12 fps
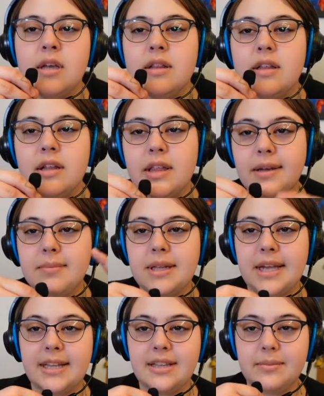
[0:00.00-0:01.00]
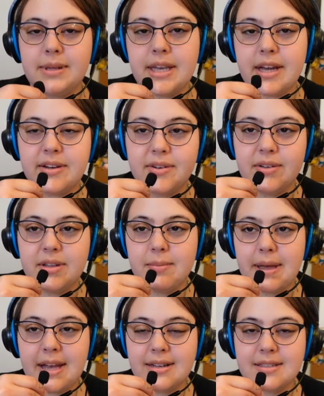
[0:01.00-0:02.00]
They're like playing the piano in the
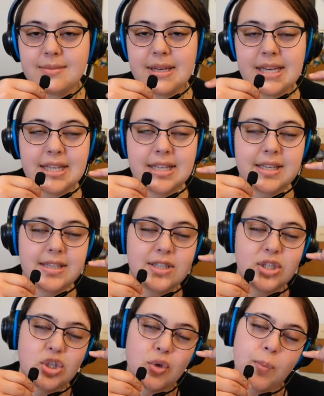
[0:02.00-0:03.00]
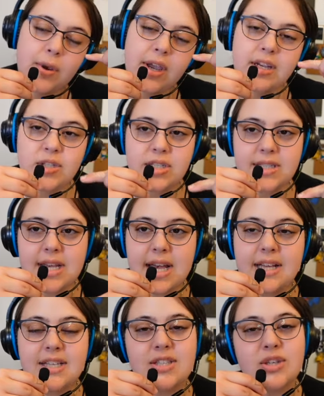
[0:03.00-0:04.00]
back to make it like super extra
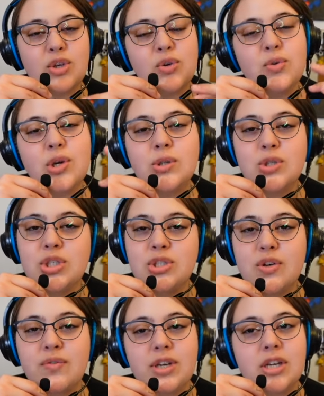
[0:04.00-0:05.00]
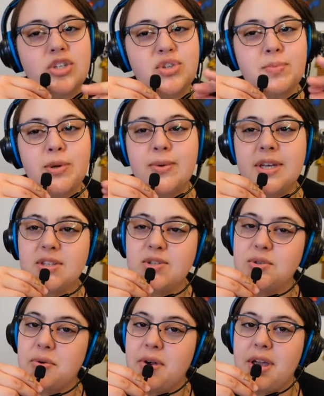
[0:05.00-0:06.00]
sad, because so you know she's over here spewing a
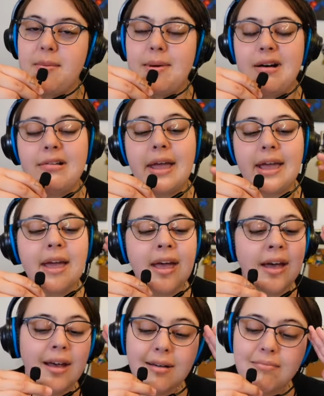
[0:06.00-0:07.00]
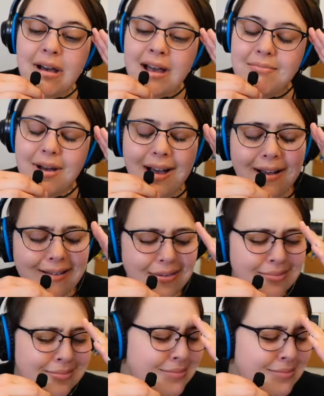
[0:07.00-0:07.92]
story about like, my mom